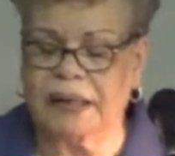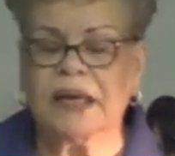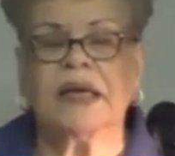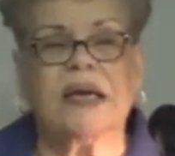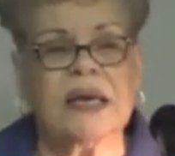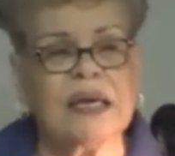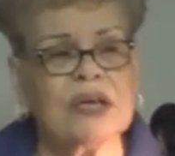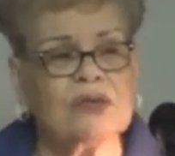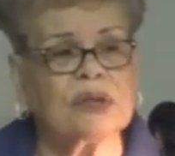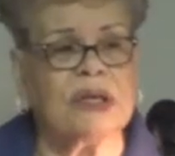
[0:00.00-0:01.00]
Mm -hmm.
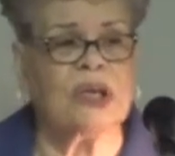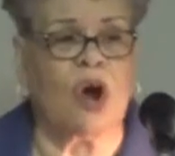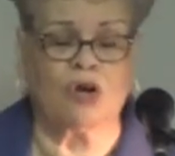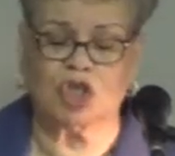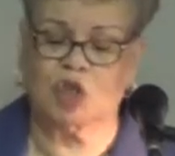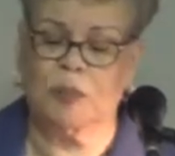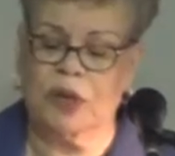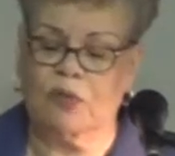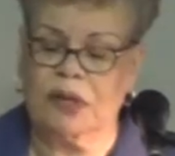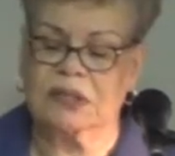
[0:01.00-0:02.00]
Healed in our
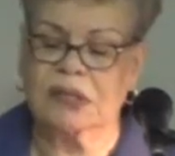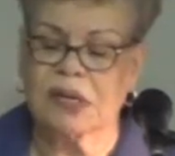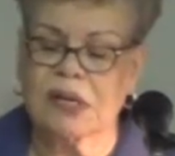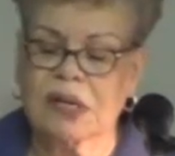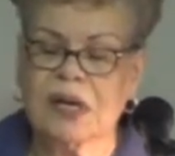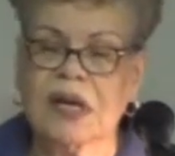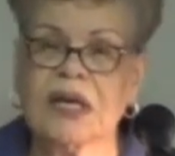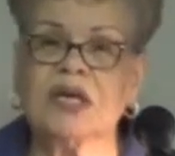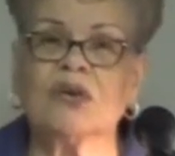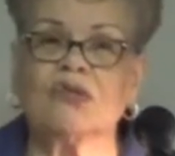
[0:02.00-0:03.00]
spirit,
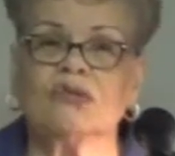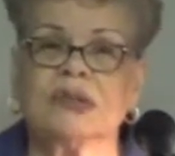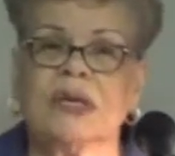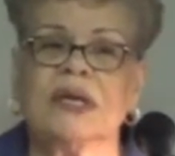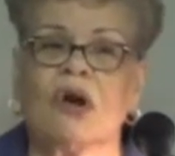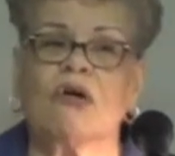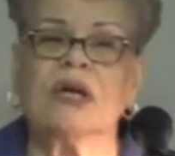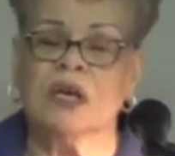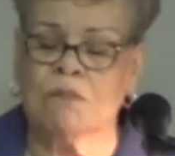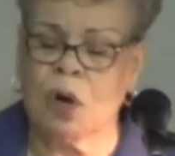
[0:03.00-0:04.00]
healed in
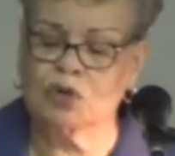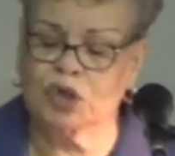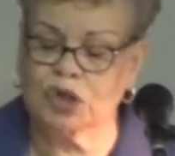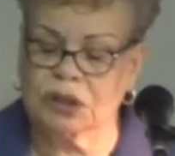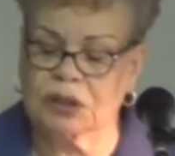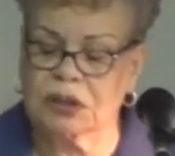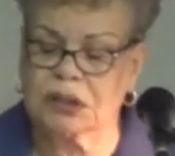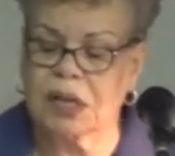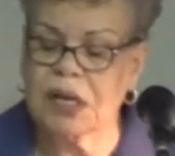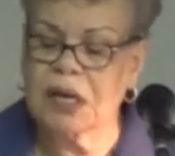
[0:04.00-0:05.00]
our
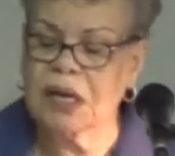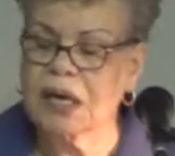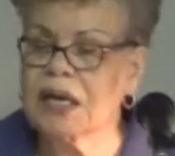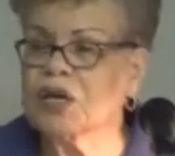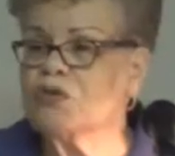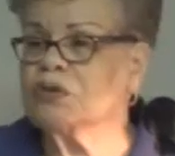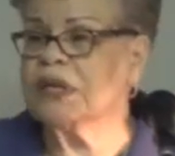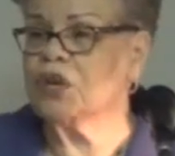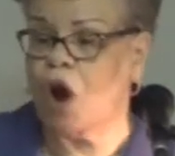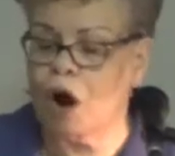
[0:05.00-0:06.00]
emotions, mm-hmm. healed
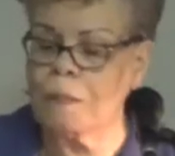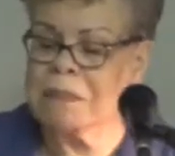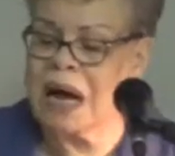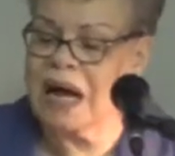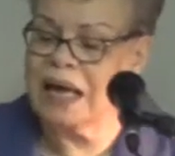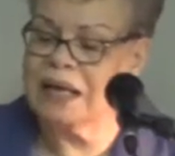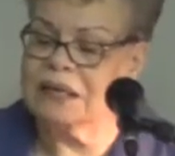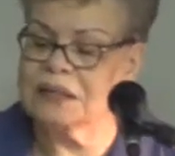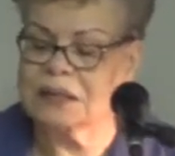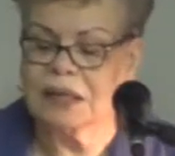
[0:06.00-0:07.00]
in our
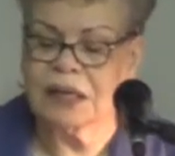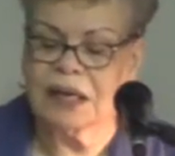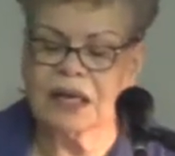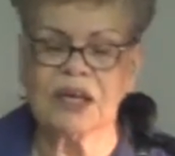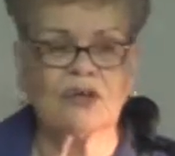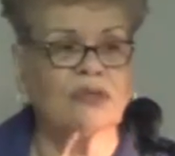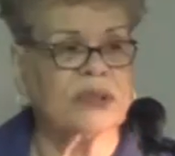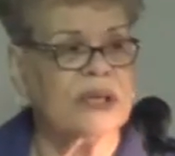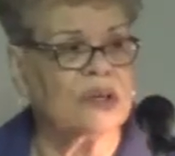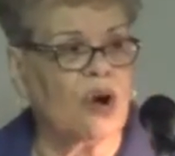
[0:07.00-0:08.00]
mind, healed
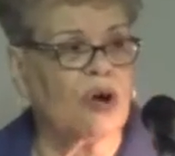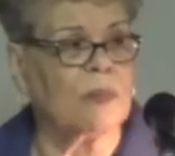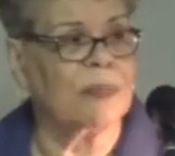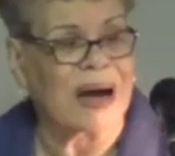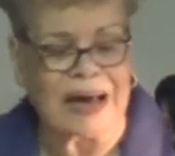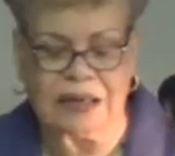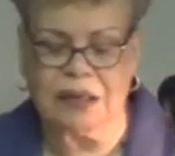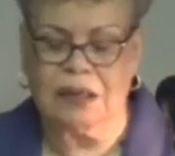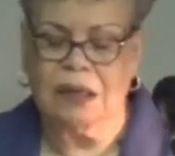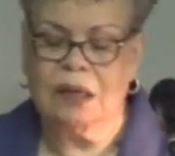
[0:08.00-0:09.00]
in our
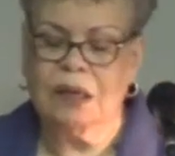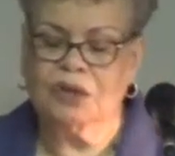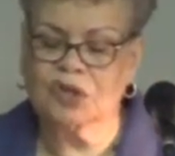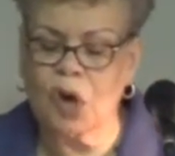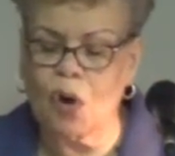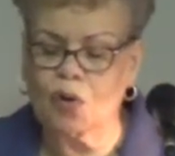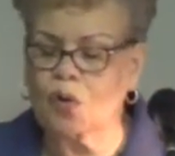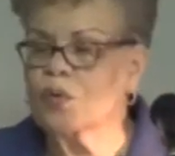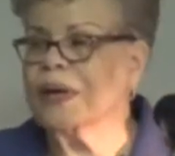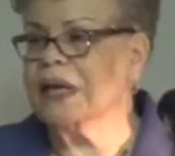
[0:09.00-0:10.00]
body.
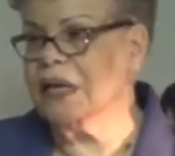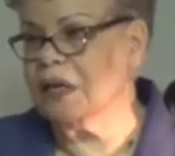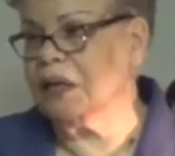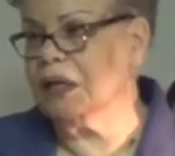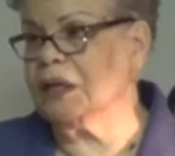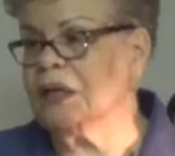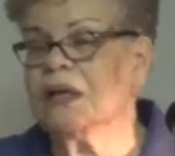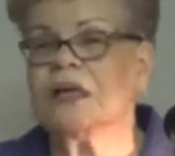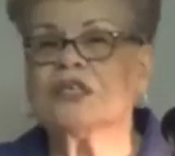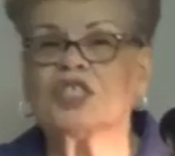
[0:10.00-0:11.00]
Total healing,
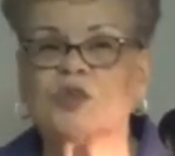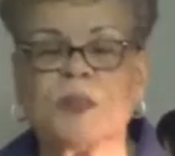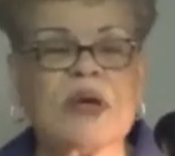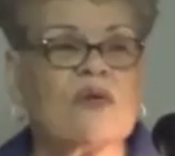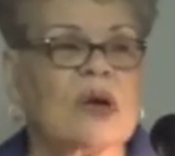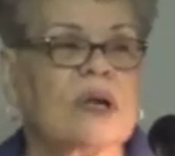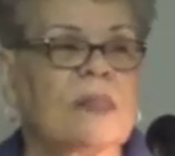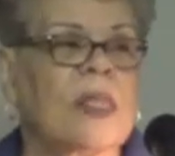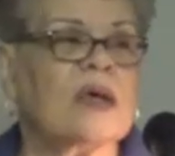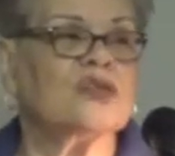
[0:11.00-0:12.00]

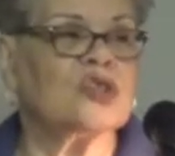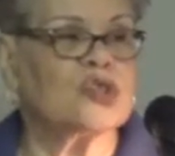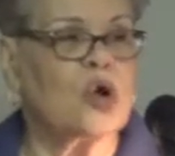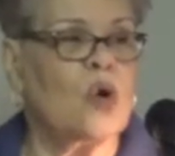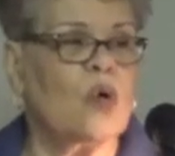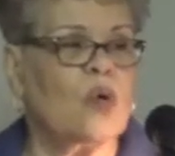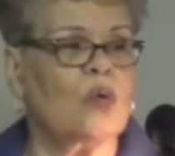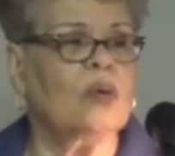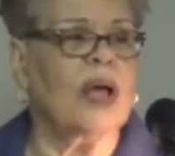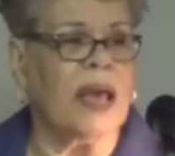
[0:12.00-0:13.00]
spirit,
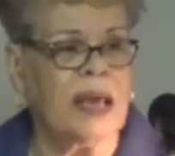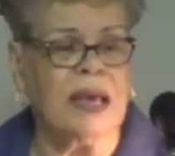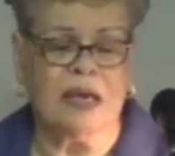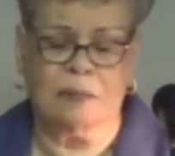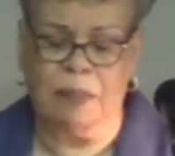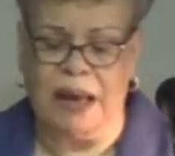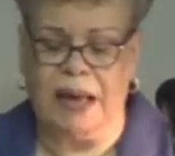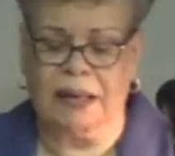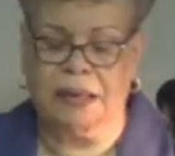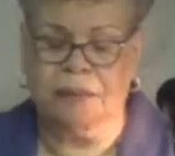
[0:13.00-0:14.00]
soul, and body.